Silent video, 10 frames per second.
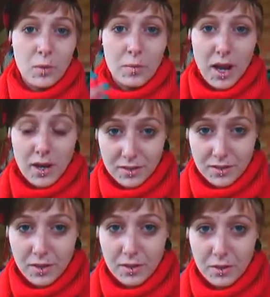when parents
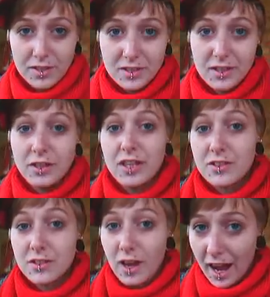start to notice that their
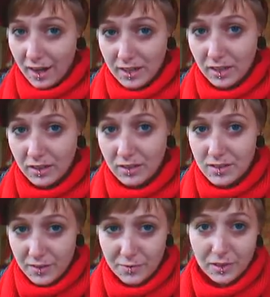kids are acting
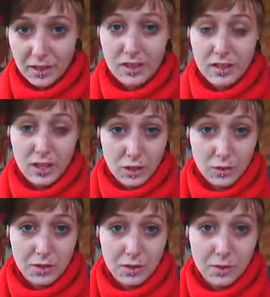differently than they
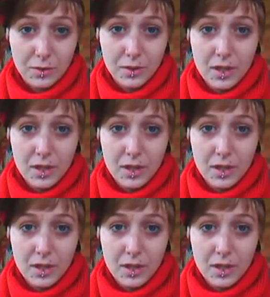used to,